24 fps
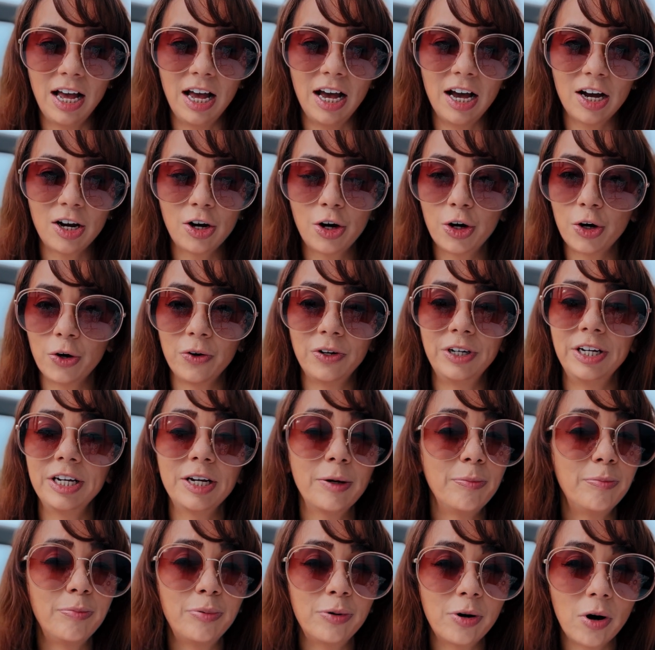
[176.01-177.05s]
a chronic
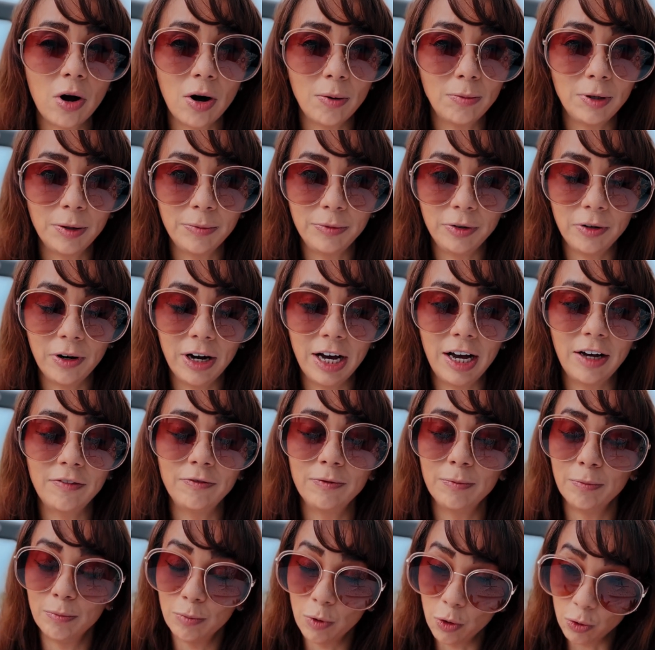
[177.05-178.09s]
problem you have
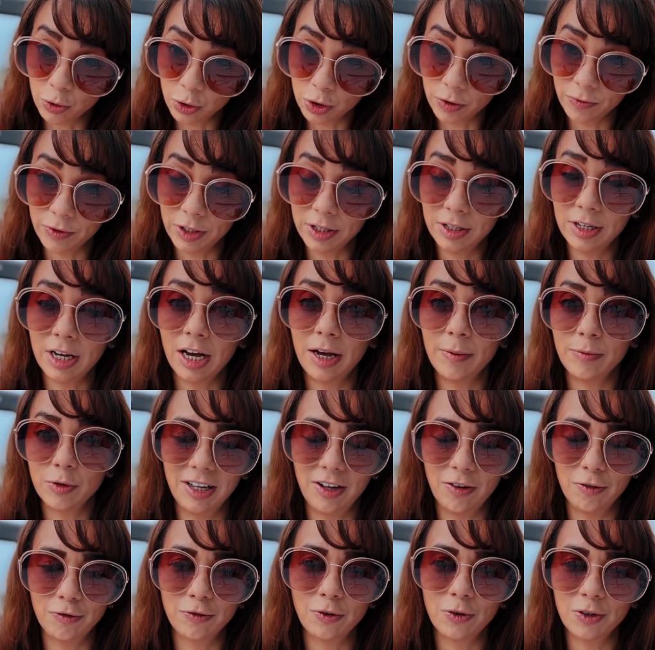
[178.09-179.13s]
most of the times.
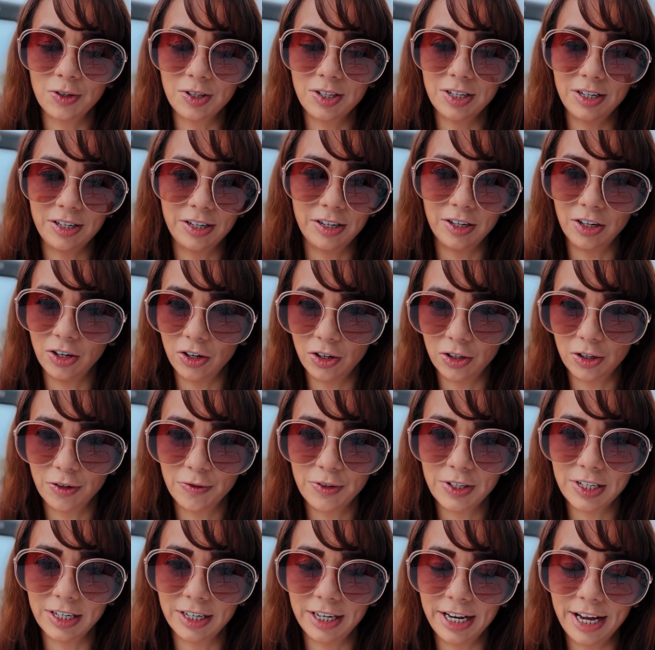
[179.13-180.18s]
Of course, there are a lot of
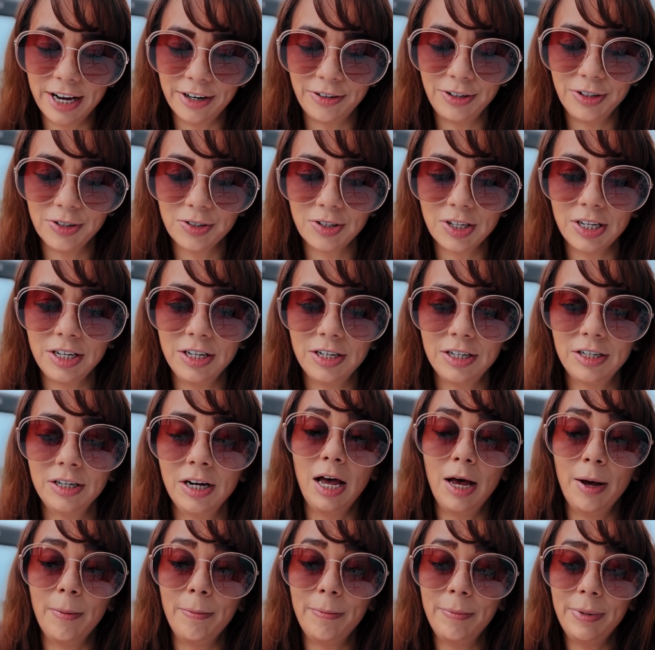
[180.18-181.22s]
scenarios here,
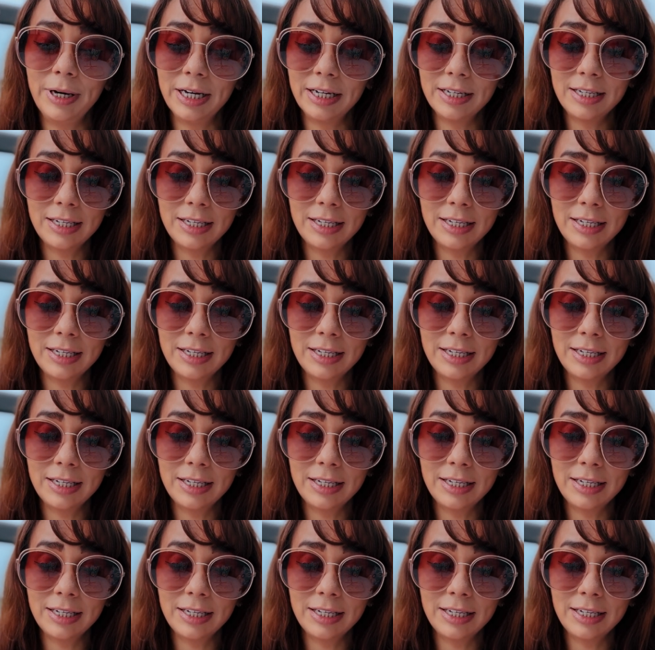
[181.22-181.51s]
but